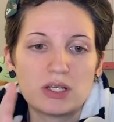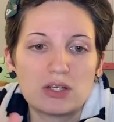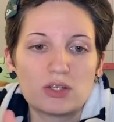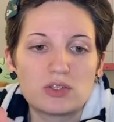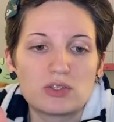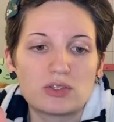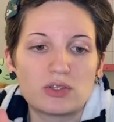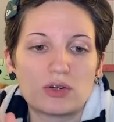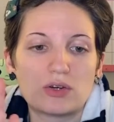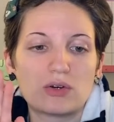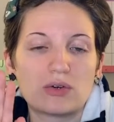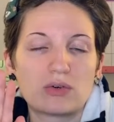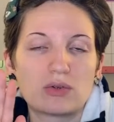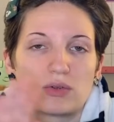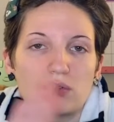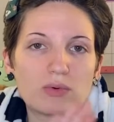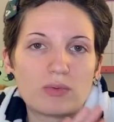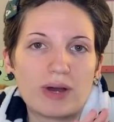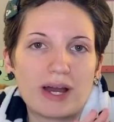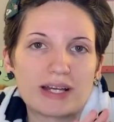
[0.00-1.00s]
So
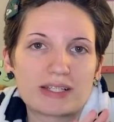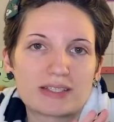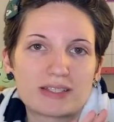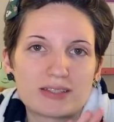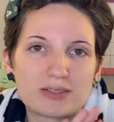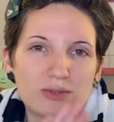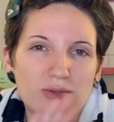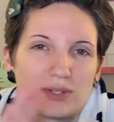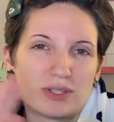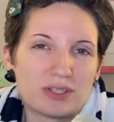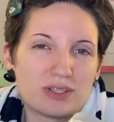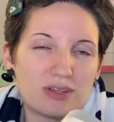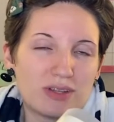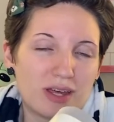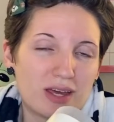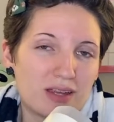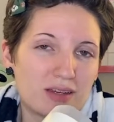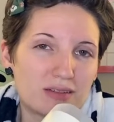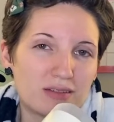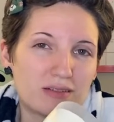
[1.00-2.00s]
the wax is going to
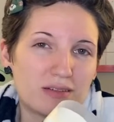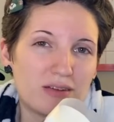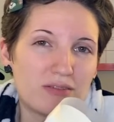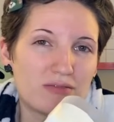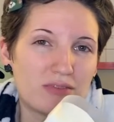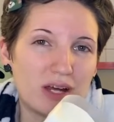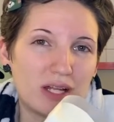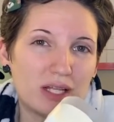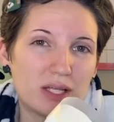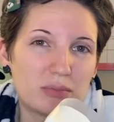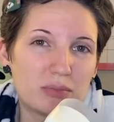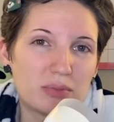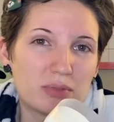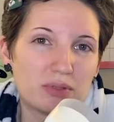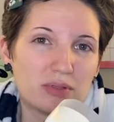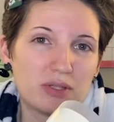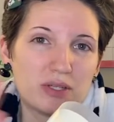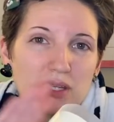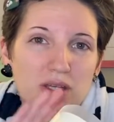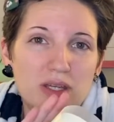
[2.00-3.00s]
then envelop
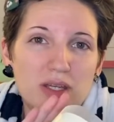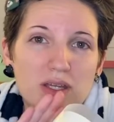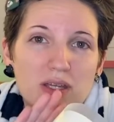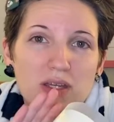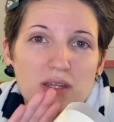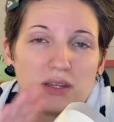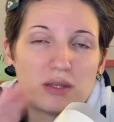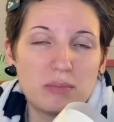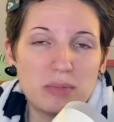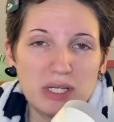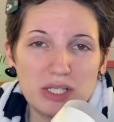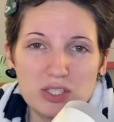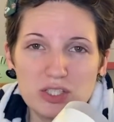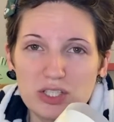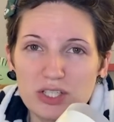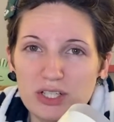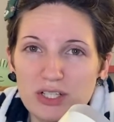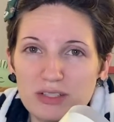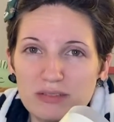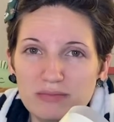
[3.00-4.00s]
the
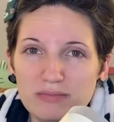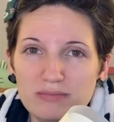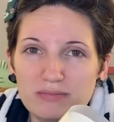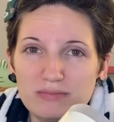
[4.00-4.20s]
picture